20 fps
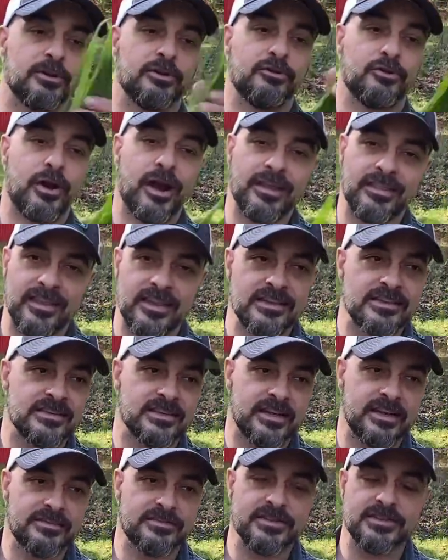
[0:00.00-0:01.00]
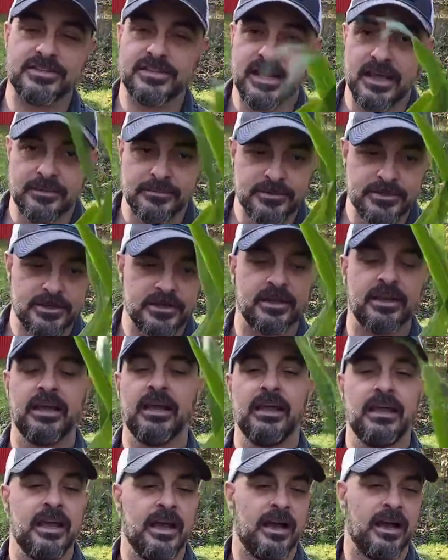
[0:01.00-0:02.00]
dry these, leaves and stems.
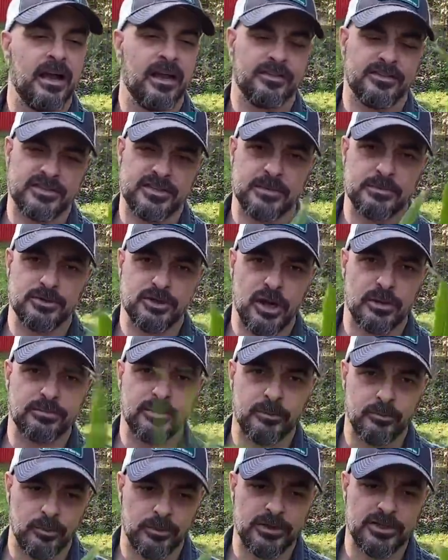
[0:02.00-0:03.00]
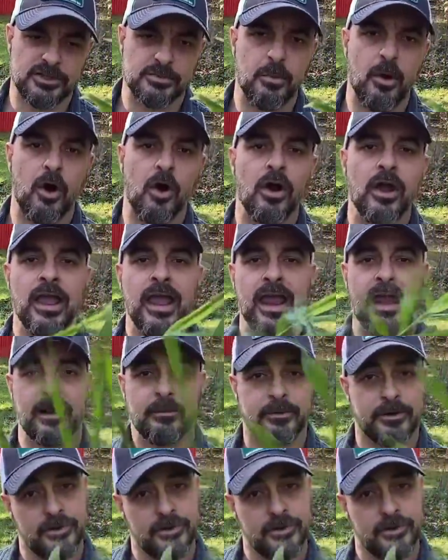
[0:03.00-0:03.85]
The stems chopped up really small, and I'm gonna